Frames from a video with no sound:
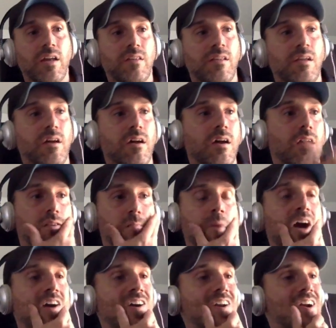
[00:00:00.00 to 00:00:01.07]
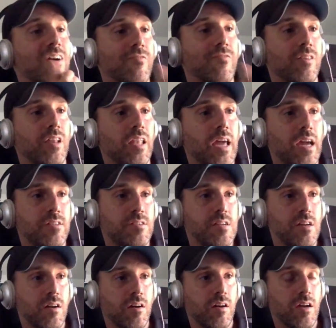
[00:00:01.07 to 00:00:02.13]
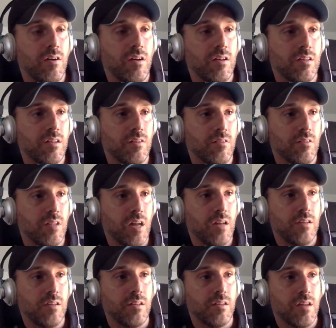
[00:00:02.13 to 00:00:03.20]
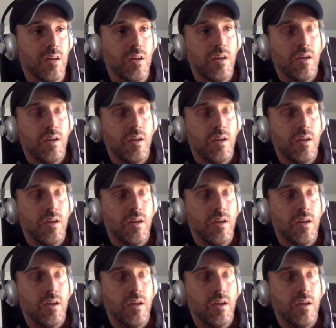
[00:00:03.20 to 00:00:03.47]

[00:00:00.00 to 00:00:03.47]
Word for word: as a as a marketer for the last year here at Signal Sciences,